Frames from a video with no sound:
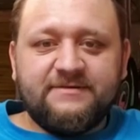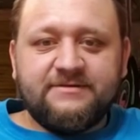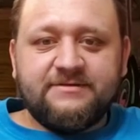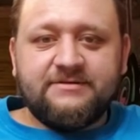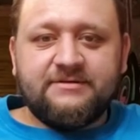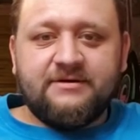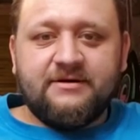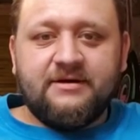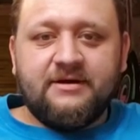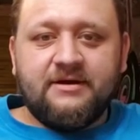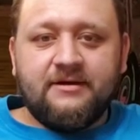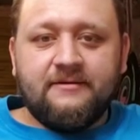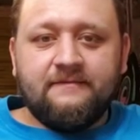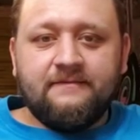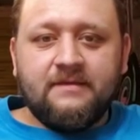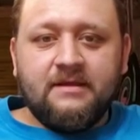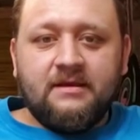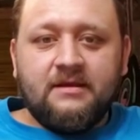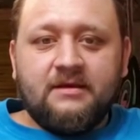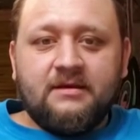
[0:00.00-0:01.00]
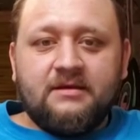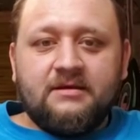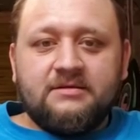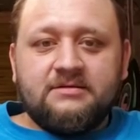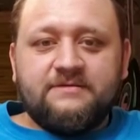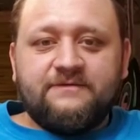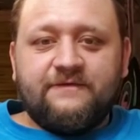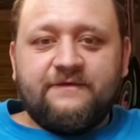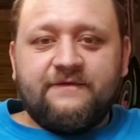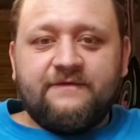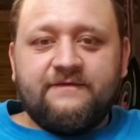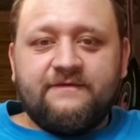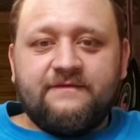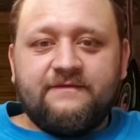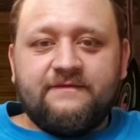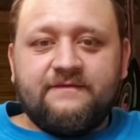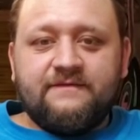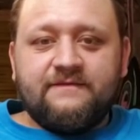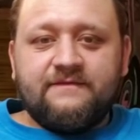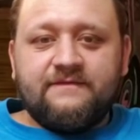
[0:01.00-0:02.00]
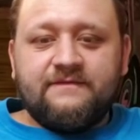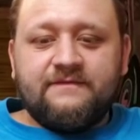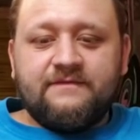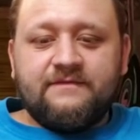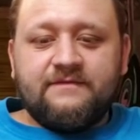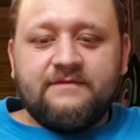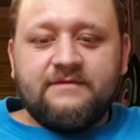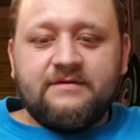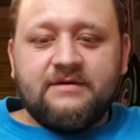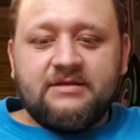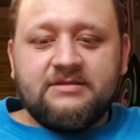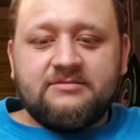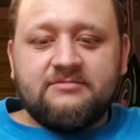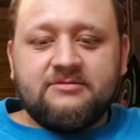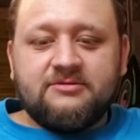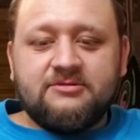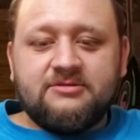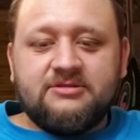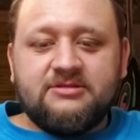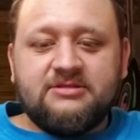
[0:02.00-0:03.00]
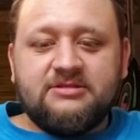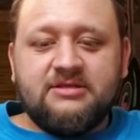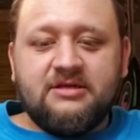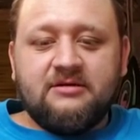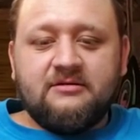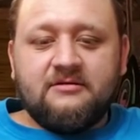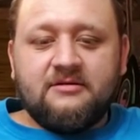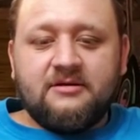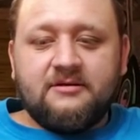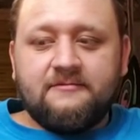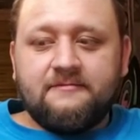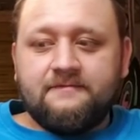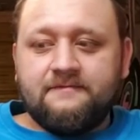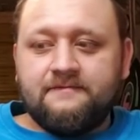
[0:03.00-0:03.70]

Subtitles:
So yeah, it's got some good steering.